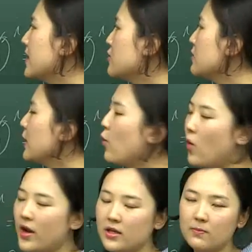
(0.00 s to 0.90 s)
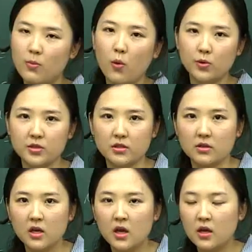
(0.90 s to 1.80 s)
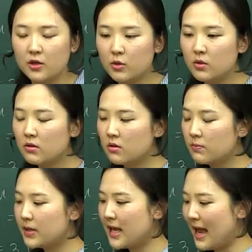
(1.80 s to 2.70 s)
actually quite important. You will be